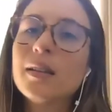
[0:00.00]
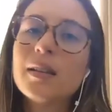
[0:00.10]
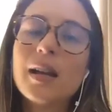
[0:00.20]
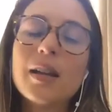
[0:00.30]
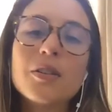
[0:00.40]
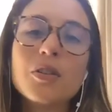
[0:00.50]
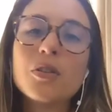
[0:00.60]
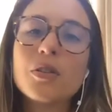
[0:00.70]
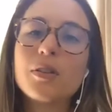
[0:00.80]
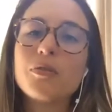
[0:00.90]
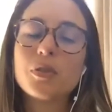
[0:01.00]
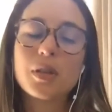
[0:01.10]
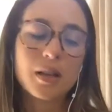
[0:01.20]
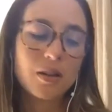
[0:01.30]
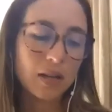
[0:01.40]
I don't know if you
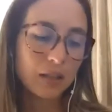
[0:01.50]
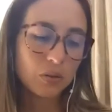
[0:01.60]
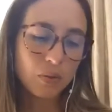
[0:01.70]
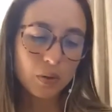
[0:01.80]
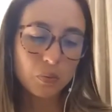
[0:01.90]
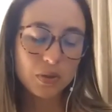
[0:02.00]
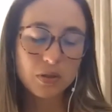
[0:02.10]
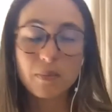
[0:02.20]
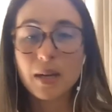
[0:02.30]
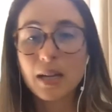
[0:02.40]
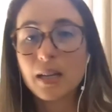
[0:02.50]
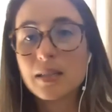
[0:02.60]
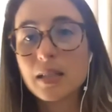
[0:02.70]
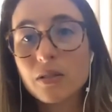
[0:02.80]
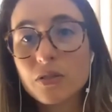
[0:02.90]
can connect to it with somebody
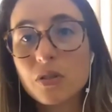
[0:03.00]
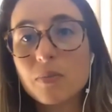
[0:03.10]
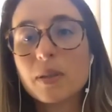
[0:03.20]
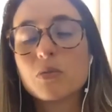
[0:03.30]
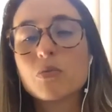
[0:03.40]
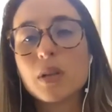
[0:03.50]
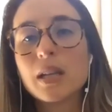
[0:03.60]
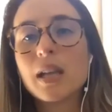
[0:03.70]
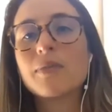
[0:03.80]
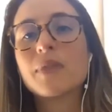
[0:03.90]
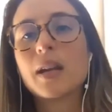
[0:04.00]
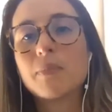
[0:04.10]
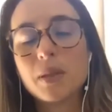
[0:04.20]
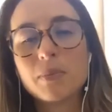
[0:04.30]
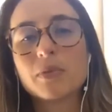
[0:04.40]
tells you, but really I
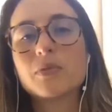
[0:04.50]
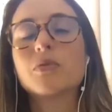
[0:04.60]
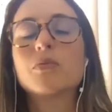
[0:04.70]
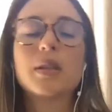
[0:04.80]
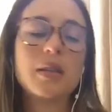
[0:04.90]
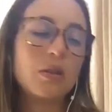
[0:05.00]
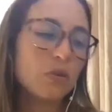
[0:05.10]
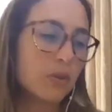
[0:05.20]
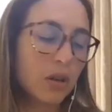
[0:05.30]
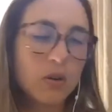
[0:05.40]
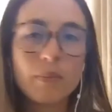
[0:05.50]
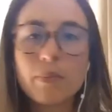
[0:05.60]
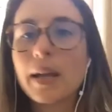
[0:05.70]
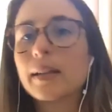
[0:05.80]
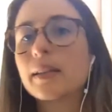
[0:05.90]
invite people to, when they do their own
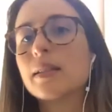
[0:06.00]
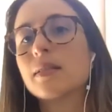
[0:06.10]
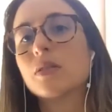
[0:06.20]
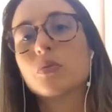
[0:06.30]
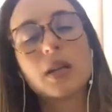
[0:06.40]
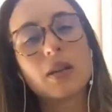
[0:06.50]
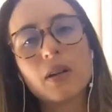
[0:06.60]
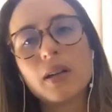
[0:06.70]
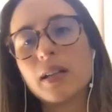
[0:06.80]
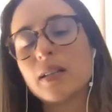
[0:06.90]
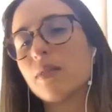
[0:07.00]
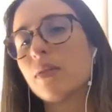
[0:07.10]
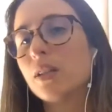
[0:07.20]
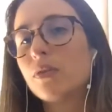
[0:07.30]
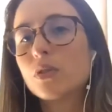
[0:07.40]
practices, whatever it is,
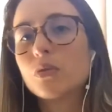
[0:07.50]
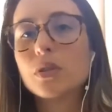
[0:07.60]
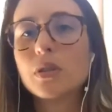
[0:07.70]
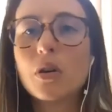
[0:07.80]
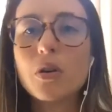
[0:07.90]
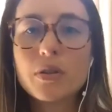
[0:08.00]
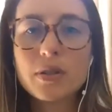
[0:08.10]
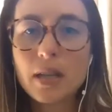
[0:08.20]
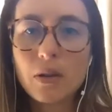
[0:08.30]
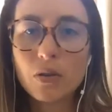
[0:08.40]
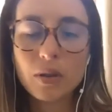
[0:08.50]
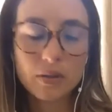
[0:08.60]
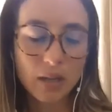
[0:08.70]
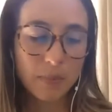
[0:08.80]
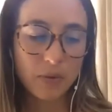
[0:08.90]
even if you're doing other
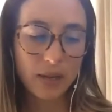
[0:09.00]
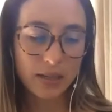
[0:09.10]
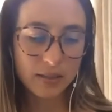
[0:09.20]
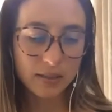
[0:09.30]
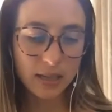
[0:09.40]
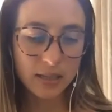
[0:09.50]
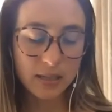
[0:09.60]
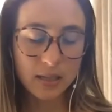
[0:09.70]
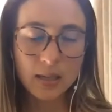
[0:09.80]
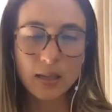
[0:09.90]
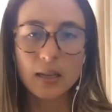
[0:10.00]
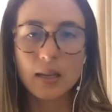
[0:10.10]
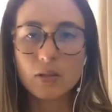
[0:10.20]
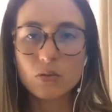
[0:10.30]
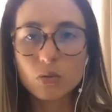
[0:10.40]
type of exercise,
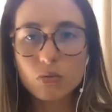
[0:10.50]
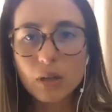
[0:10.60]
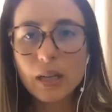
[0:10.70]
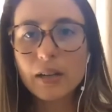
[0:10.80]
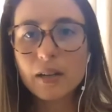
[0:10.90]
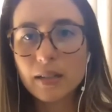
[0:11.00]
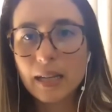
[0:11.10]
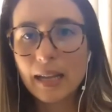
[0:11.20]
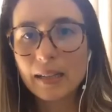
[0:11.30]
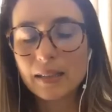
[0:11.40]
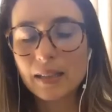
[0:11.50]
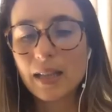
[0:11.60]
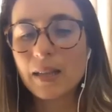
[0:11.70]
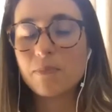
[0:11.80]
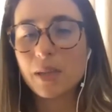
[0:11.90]
to really connect and
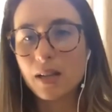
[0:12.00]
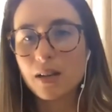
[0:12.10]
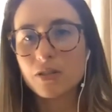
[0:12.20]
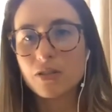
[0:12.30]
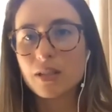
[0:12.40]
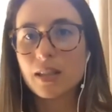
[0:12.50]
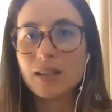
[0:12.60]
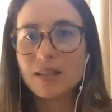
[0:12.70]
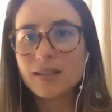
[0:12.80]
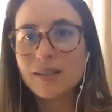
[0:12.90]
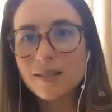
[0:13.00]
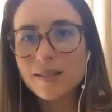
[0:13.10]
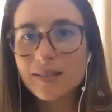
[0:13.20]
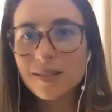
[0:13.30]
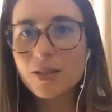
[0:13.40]
like be conscious that this
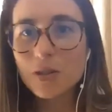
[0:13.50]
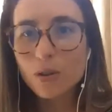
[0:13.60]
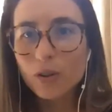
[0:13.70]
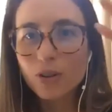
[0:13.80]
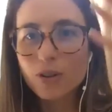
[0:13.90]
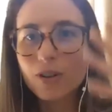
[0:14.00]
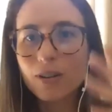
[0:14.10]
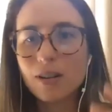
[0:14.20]
is your